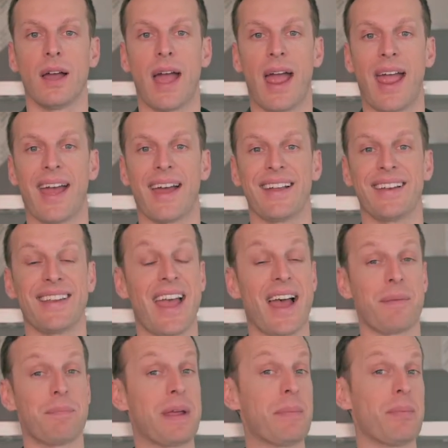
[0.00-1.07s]
And
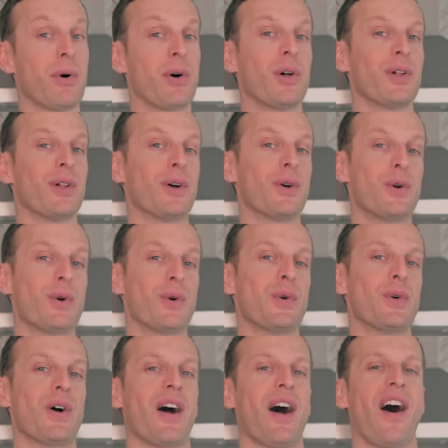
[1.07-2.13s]
yet, people
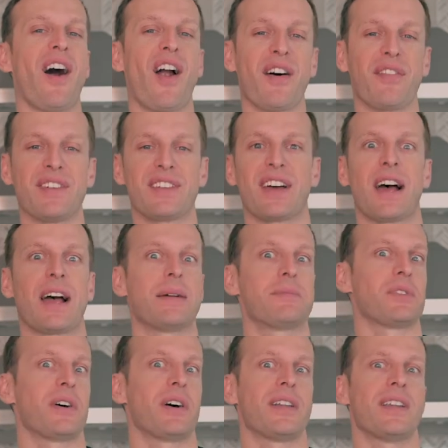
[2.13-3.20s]
who are oftentimes
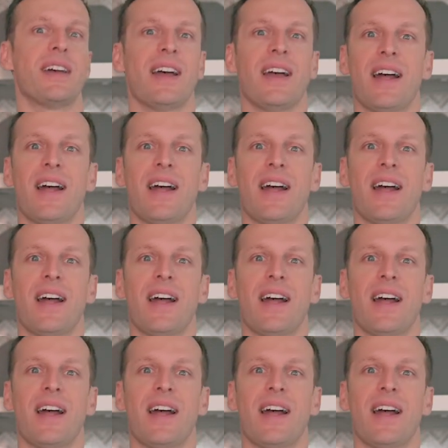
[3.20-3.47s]
on